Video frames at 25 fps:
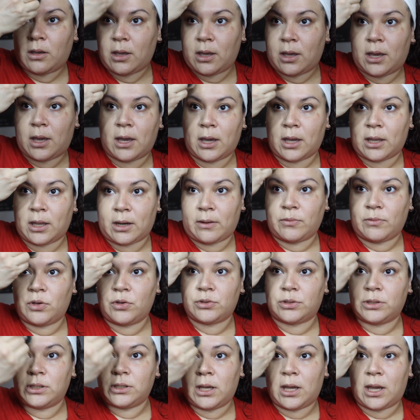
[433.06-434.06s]
And I'm
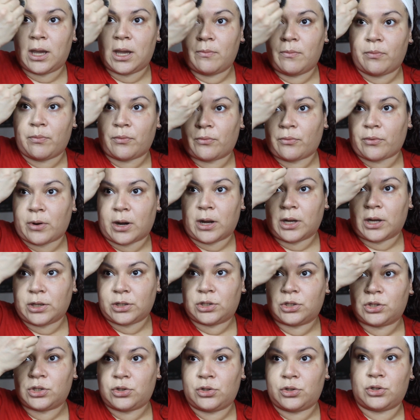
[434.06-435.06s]
using a
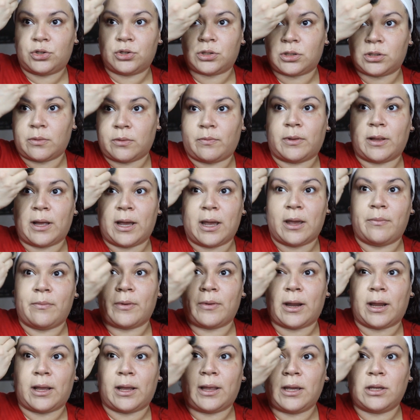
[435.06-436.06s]
brush to just apply it, but
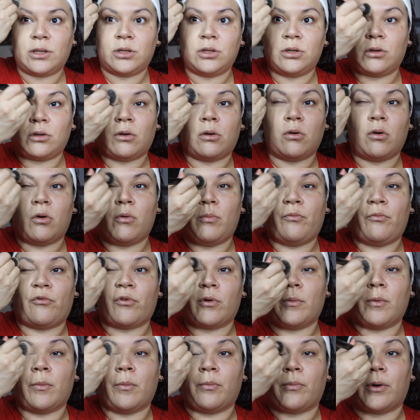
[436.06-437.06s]
I like to go
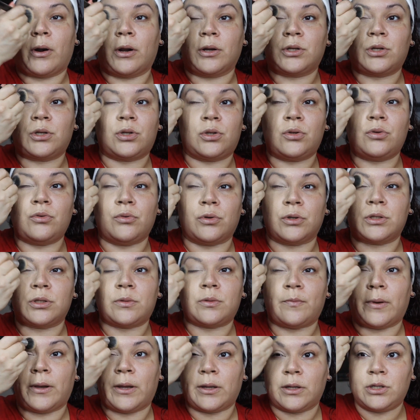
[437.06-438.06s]
from a brush to a
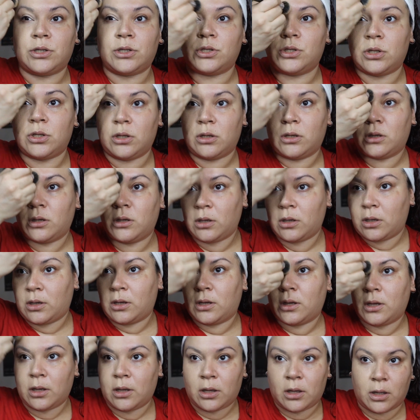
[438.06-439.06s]
sponge.
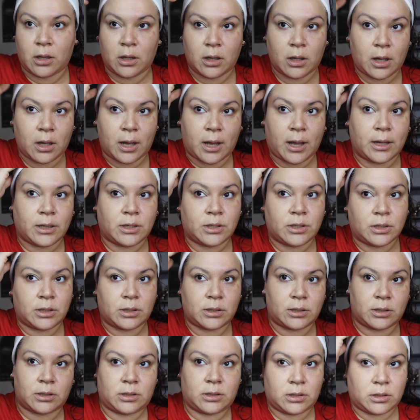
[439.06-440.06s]

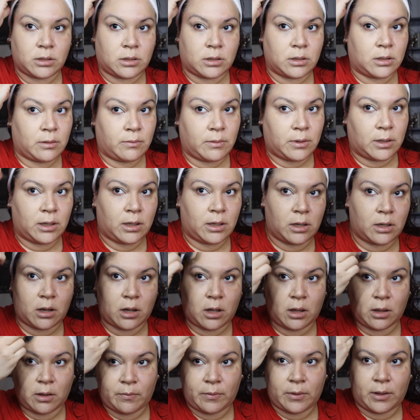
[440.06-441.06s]
Let me get
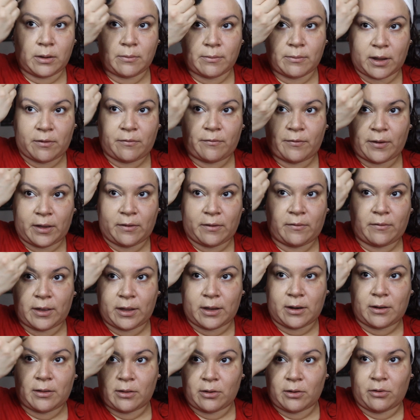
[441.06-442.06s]
all up in my 5
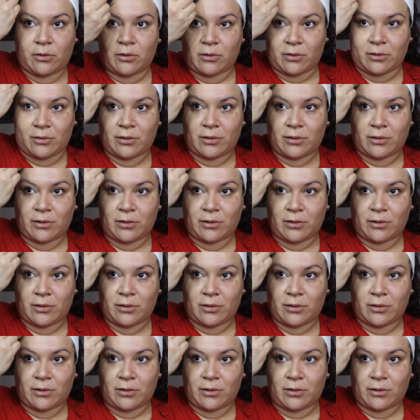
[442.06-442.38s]
head though.